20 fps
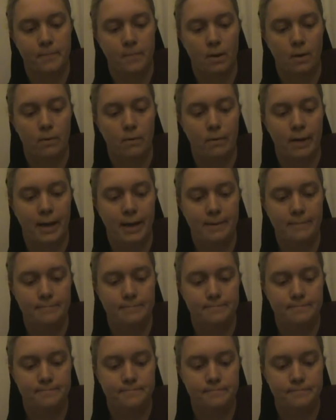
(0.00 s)
Okay?
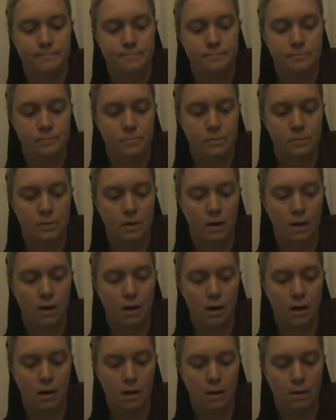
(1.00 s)

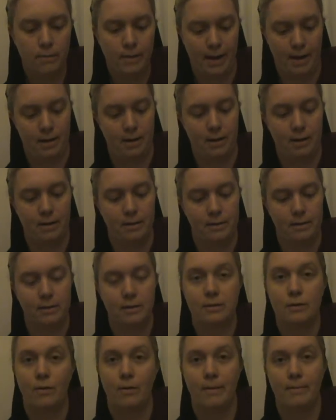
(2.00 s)
Alright,
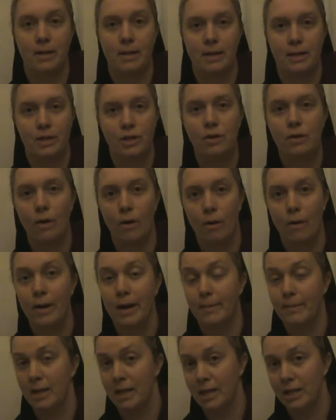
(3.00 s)
so I'm going to let you go,
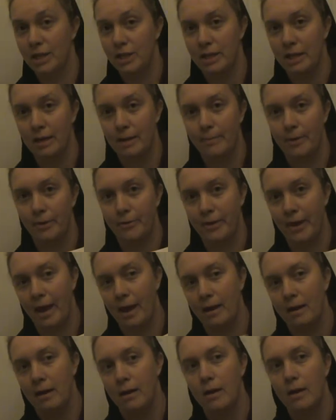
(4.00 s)
and I'm going to let you think about
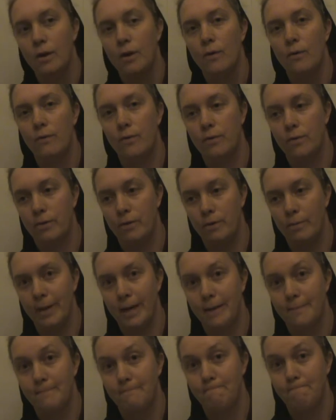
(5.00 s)
that for a little bit.